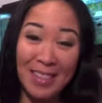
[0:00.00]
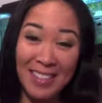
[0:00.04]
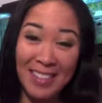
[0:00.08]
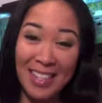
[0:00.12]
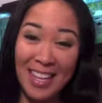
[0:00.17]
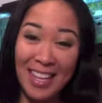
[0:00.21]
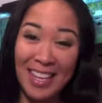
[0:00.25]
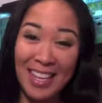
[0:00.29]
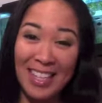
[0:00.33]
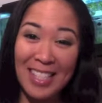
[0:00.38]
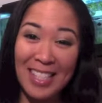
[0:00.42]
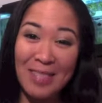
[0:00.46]

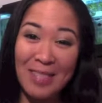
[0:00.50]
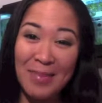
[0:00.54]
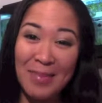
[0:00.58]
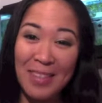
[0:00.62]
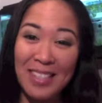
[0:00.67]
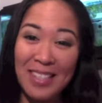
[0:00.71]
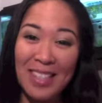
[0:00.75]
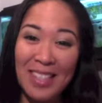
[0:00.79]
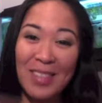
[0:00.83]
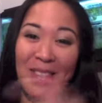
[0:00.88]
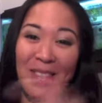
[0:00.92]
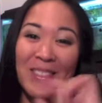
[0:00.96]
like? This smells
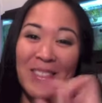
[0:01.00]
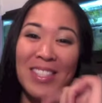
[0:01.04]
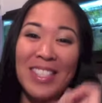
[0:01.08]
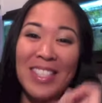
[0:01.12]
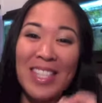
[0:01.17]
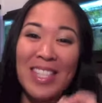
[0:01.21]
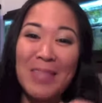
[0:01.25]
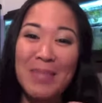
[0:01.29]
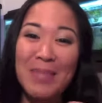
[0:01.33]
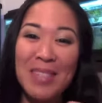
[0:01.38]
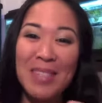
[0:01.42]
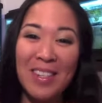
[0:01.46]
like those
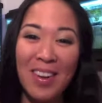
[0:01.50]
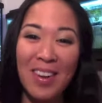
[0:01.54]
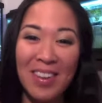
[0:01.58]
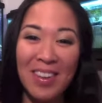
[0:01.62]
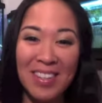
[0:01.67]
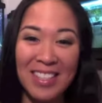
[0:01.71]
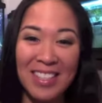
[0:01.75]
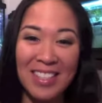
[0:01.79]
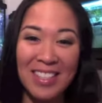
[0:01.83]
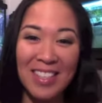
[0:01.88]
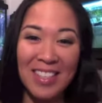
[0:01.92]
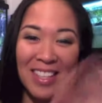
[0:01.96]
cinnamon
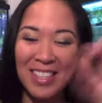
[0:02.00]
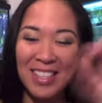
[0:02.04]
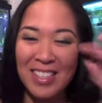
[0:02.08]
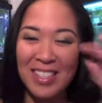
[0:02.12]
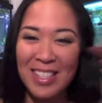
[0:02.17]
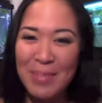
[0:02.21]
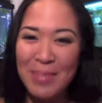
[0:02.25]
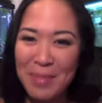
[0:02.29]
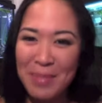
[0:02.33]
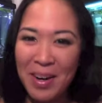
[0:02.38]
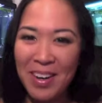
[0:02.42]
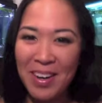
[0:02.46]

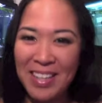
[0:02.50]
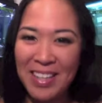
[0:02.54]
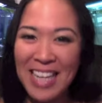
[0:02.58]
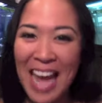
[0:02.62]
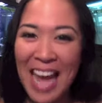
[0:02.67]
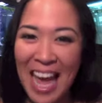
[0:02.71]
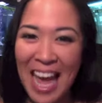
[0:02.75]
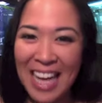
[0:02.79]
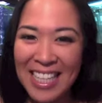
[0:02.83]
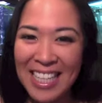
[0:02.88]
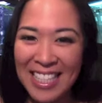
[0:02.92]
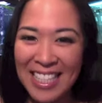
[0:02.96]
heart
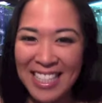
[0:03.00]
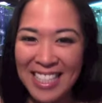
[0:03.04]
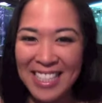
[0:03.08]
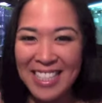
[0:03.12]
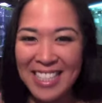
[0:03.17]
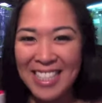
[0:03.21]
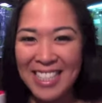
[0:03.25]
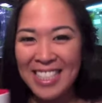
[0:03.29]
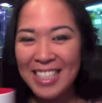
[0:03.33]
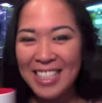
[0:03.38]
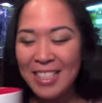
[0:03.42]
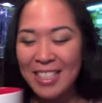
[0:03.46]

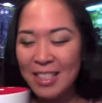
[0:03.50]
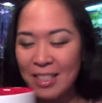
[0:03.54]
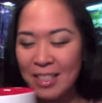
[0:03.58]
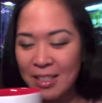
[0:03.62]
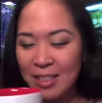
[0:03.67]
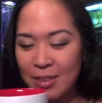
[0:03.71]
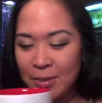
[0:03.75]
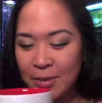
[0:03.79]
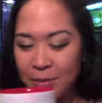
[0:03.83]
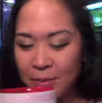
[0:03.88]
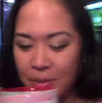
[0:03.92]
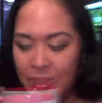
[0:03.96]
candies.
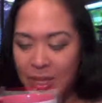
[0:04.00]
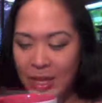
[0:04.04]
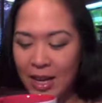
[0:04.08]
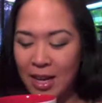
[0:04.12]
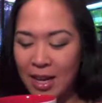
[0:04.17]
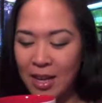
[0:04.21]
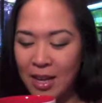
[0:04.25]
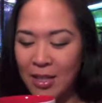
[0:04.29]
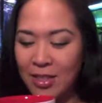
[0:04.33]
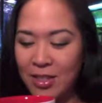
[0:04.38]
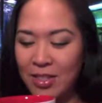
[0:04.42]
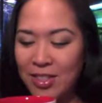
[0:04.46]

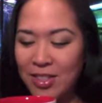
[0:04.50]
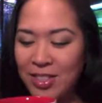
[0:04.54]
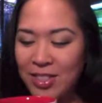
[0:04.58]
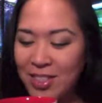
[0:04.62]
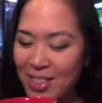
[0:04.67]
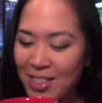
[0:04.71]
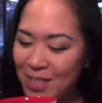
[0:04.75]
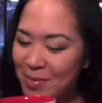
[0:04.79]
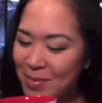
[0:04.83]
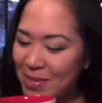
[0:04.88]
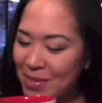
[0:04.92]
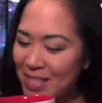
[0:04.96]
Yeah, the
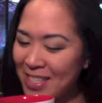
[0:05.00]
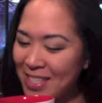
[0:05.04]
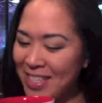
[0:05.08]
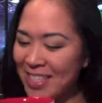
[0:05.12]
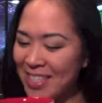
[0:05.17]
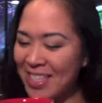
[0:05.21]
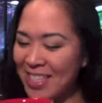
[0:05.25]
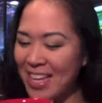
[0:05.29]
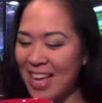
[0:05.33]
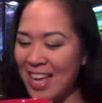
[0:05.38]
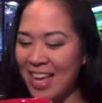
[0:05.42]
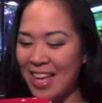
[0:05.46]

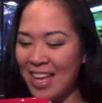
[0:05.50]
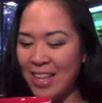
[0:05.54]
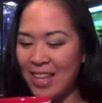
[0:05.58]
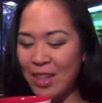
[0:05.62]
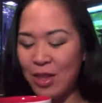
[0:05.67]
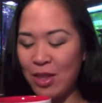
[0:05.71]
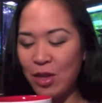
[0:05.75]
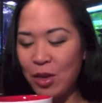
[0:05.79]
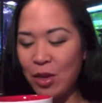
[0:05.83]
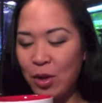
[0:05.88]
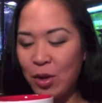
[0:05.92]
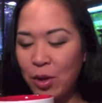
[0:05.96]
cinnamon
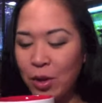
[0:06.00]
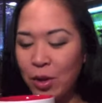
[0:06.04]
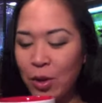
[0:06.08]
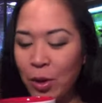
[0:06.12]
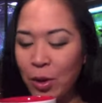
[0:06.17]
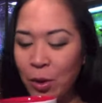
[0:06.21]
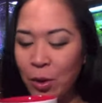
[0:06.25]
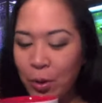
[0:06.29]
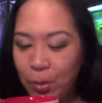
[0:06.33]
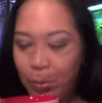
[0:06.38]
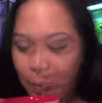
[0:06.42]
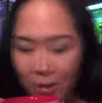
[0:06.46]
and the
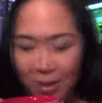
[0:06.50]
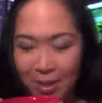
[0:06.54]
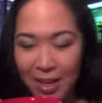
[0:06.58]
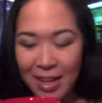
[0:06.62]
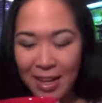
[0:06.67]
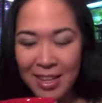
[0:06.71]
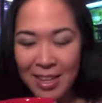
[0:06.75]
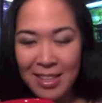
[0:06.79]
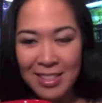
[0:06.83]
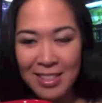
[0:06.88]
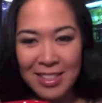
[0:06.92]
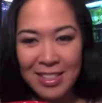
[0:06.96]
cloves. Okay,
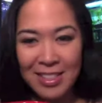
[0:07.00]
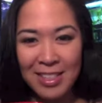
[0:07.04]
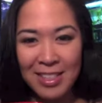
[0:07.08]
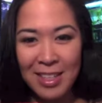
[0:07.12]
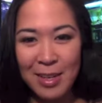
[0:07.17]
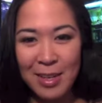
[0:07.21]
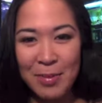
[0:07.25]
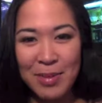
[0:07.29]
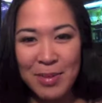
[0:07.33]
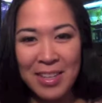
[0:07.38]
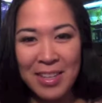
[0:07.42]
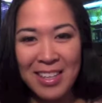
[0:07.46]
this is
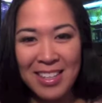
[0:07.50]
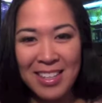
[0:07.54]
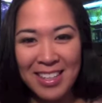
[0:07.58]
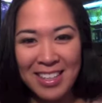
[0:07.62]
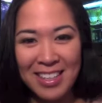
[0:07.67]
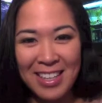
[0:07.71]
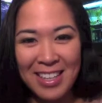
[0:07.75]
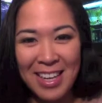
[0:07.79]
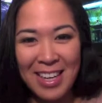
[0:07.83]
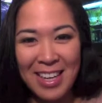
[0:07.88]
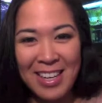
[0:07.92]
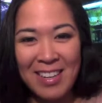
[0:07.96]
gonna be
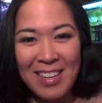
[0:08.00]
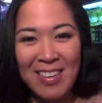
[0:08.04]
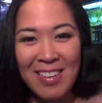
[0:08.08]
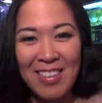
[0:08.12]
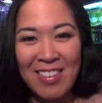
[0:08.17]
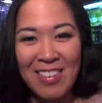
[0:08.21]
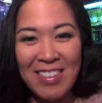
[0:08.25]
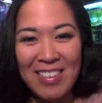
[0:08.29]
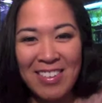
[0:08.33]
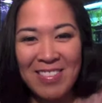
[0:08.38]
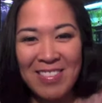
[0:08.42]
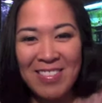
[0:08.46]
good. I can
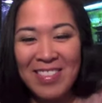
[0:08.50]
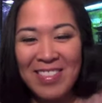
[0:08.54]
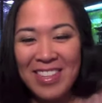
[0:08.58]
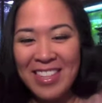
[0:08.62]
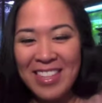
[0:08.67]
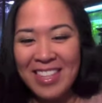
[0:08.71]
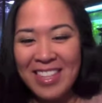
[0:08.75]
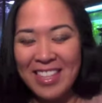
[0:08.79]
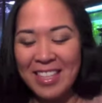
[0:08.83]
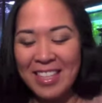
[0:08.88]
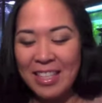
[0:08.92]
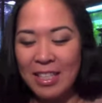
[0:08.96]
already feel
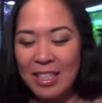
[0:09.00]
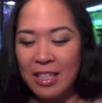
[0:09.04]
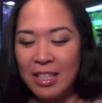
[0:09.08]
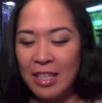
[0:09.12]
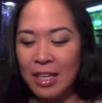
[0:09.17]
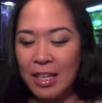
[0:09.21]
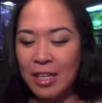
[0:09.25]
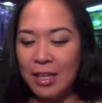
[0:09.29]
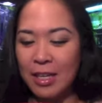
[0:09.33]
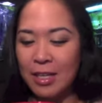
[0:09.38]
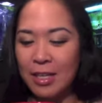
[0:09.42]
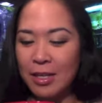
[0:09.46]
it.
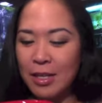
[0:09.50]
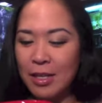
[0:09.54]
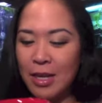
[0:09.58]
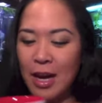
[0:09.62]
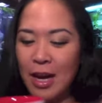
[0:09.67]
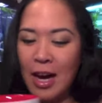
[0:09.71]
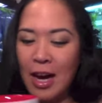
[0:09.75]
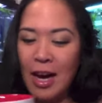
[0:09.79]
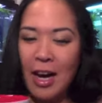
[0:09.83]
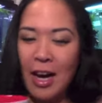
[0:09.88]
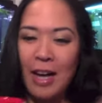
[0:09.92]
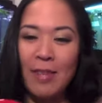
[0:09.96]

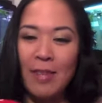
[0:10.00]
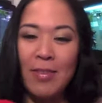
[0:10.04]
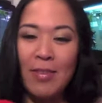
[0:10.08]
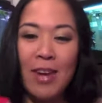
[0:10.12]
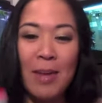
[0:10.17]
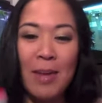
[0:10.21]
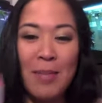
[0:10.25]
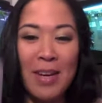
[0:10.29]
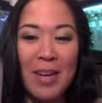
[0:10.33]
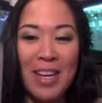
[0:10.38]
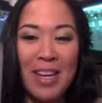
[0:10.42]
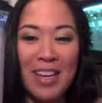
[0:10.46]
I've
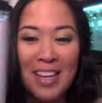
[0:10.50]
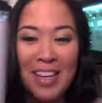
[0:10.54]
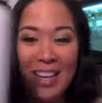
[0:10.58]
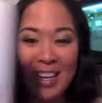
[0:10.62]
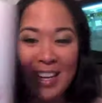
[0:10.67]
got my